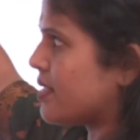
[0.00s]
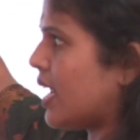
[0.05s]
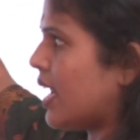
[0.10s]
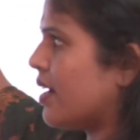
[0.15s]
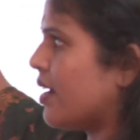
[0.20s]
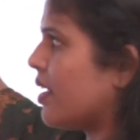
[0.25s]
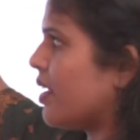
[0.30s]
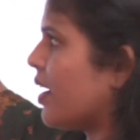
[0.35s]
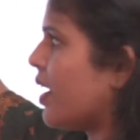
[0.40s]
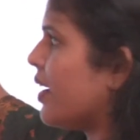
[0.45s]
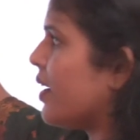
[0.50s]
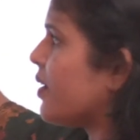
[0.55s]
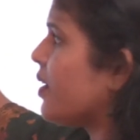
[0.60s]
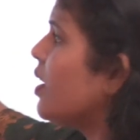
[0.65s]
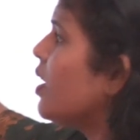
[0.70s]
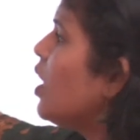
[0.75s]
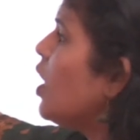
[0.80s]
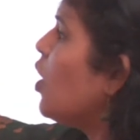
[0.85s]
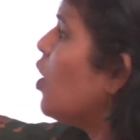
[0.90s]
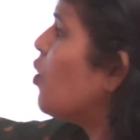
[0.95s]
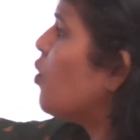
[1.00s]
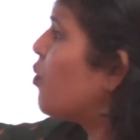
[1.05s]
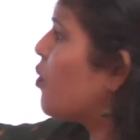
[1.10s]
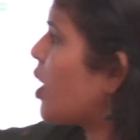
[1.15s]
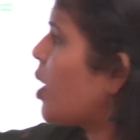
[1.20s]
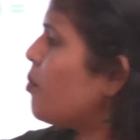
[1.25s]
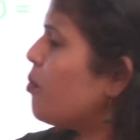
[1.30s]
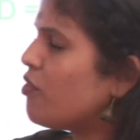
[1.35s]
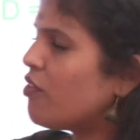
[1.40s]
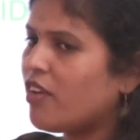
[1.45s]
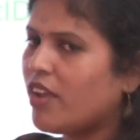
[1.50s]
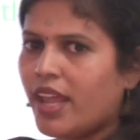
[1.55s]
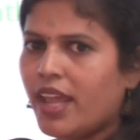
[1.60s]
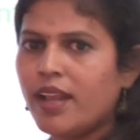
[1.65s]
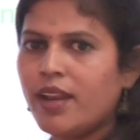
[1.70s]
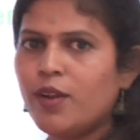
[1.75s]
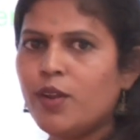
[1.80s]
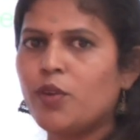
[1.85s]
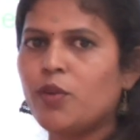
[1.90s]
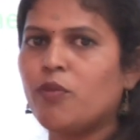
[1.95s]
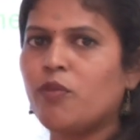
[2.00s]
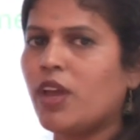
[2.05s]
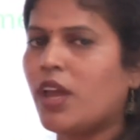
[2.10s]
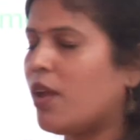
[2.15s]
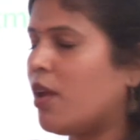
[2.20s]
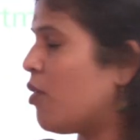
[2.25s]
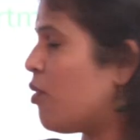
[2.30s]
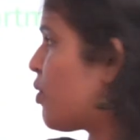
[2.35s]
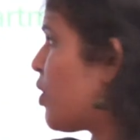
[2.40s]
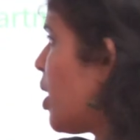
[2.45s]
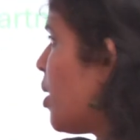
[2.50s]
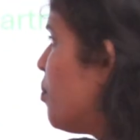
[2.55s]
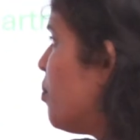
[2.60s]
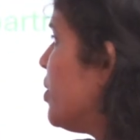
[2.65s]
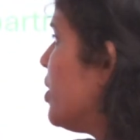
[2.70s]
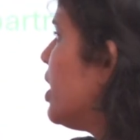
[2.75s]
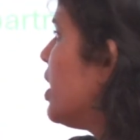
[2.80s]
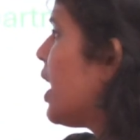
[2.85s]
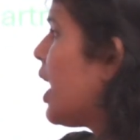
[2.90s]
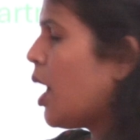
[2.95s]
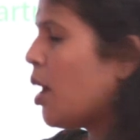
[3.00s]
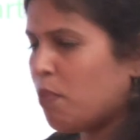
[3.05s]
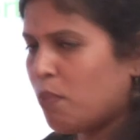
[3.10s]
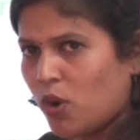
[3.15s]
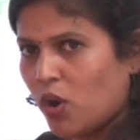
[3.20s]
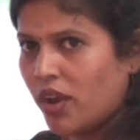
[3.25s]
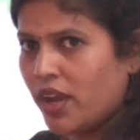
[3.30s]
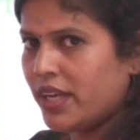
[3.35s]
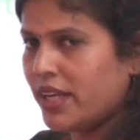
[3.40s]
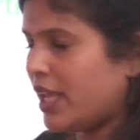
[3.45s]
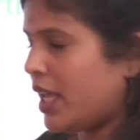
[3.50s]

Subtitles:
salary, right? From where from employee